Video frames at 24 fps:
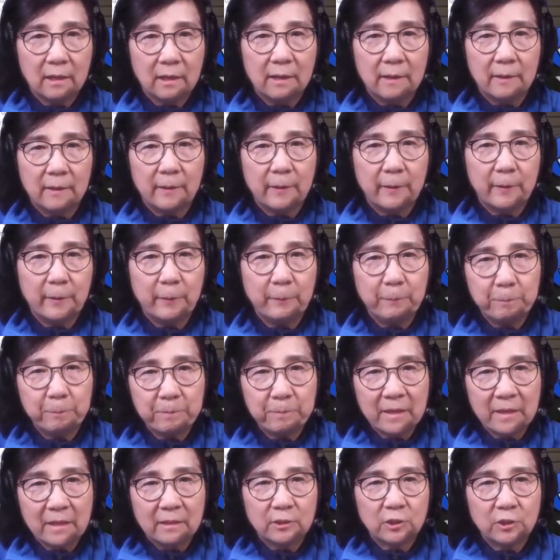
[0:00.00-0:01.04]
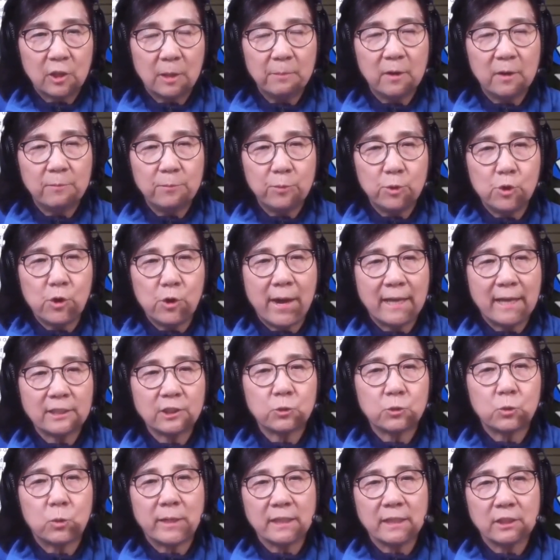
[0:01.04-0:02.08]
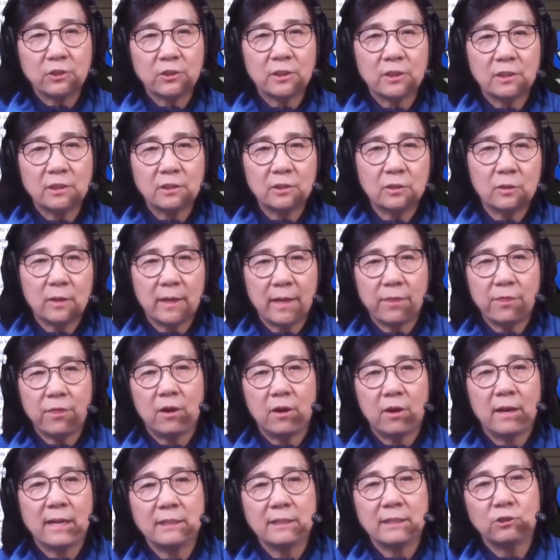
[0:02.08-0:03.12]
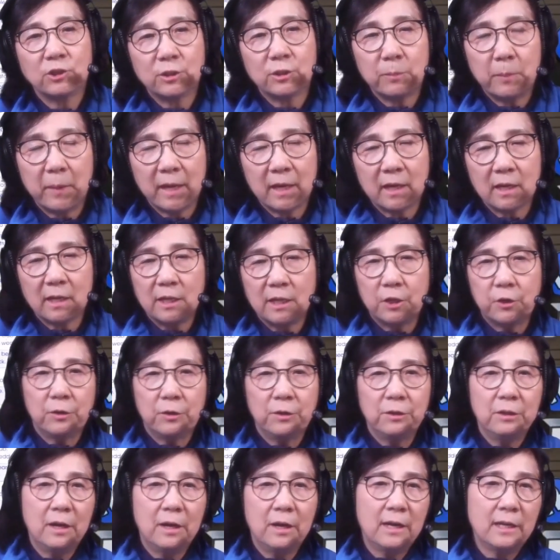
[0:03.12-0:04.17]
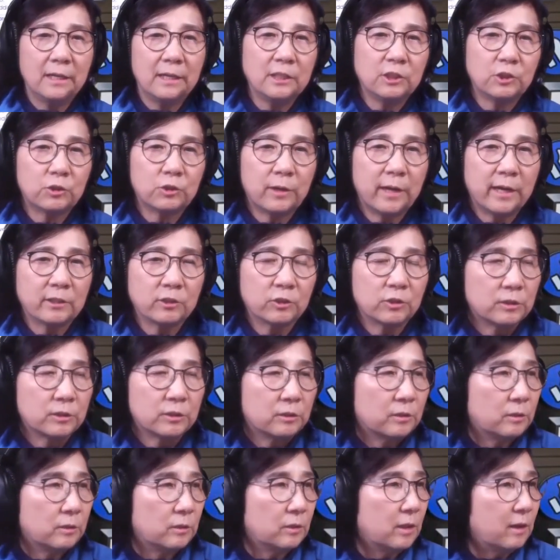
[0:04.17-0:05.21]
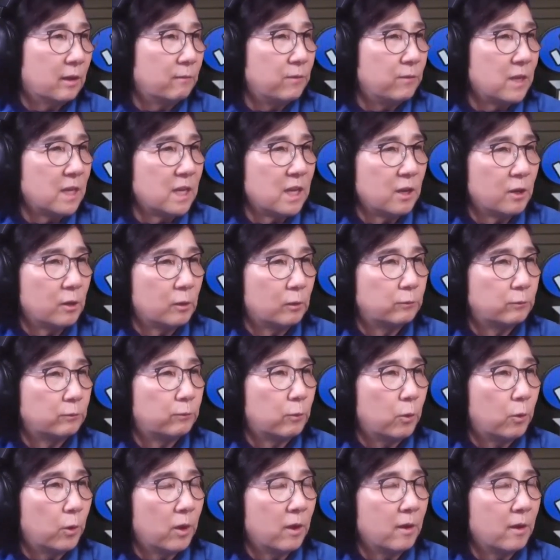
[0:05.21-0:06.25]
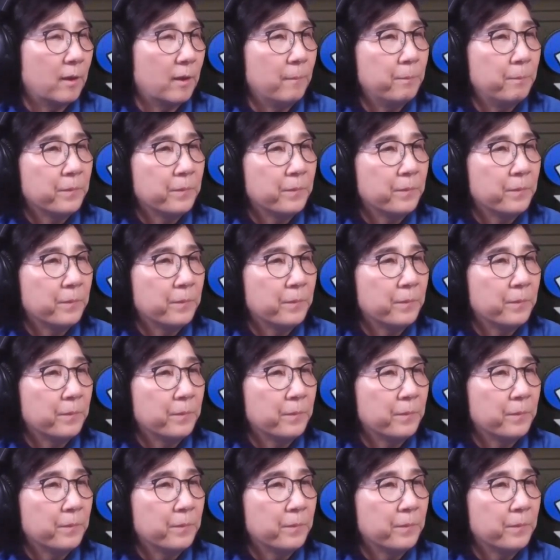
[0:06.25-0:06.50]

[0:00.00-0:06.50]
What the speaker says: Um, some of you asked questions, so I thought I'd just make a little instructional video for you.